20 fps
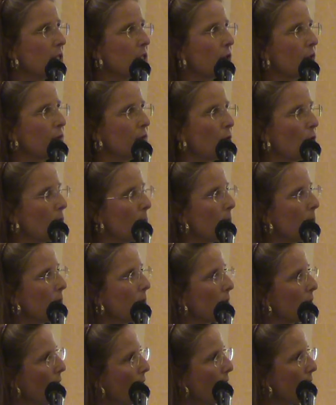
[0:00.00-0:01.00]
He's the
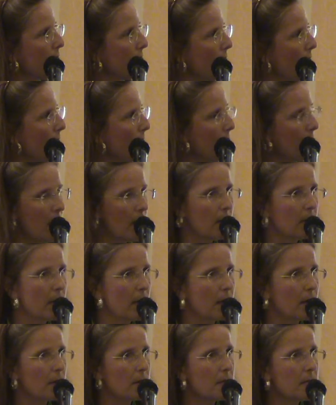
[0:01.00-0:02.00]
former longtime
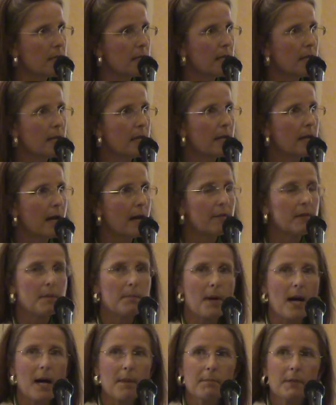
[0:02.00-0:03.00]
co-host of
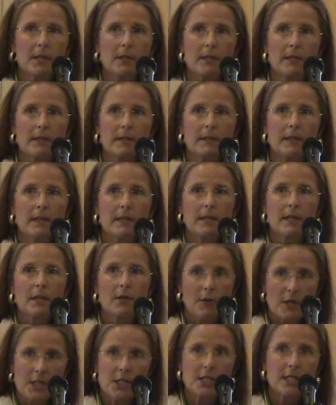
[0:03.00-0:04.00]
the popular
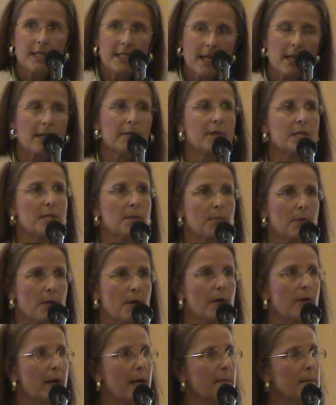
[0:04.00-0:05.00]
Christian television
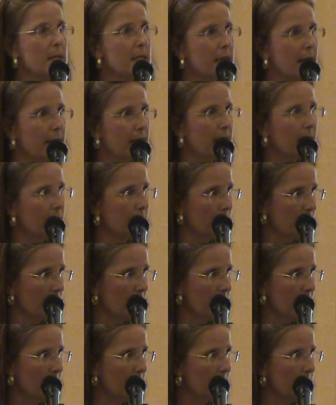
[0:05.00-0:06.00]
program, The 700
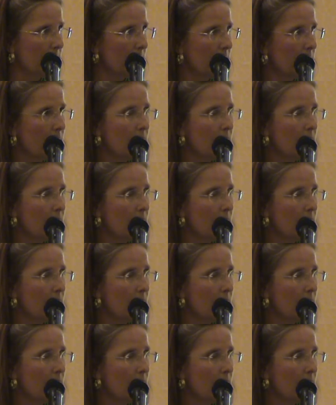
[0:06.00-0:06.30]
Club.